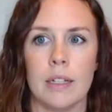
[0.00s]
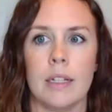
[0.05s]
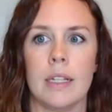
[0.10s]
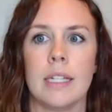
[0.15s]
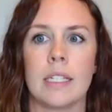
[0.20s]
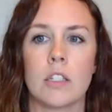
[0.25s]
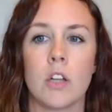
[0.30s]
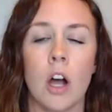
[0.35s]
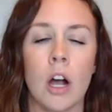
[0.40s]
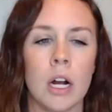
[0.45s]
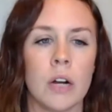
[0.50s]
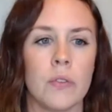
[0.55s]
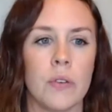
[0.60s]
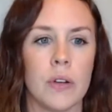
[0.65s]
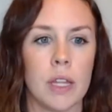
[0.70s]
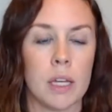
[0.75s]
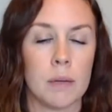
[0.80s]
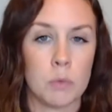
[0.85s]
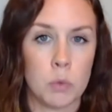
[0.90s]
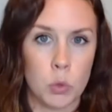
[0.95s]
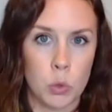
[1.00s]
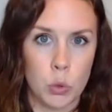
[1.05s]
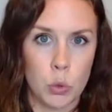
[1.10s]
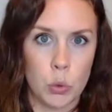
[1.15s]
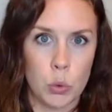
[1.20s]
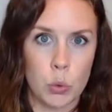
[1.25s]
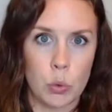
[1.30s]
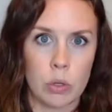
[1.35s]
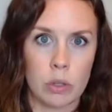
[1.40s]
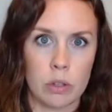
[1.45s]
it's hard for them
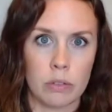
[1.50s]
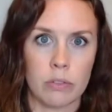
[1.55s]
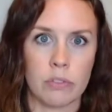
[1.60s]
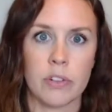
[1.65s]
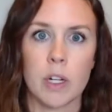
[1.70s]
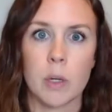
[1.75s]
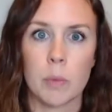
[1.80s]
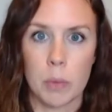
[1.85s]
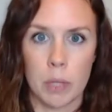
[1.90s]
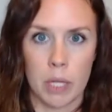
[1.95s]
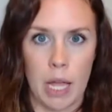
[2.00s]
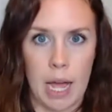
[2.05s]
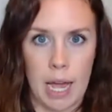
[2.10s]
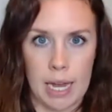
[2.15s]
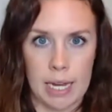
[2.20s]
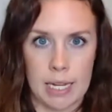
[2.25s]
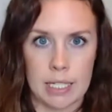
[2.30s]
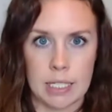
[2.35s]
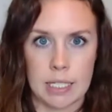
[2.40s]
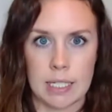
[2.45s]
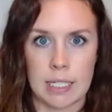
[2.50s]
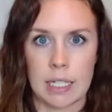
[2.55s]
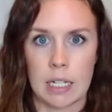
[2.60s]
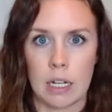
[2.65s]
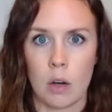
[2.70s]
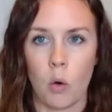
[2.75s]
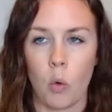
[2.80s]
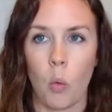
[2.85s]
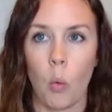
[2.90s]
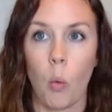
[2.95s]
to verbalize
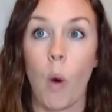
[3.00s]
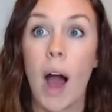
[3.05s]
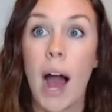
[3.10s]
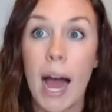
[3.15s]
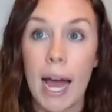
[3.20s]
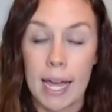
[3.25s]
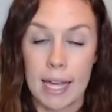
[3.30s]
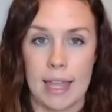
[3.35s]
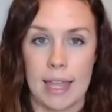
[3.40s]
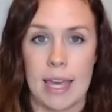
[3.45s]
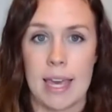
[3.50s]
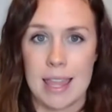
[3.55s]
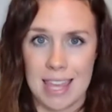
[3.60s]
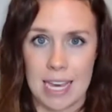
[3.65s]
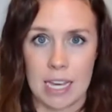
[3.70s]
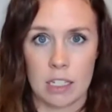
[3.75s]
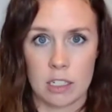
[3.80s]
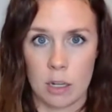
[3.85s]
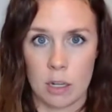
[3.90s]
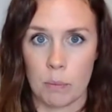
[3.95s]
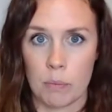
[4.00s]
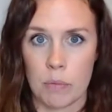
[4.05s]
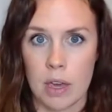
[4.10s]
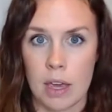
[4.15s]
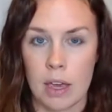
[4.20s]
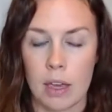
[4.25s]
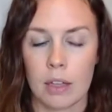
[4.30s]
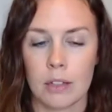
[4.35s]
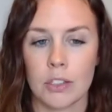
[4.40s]
why they think something.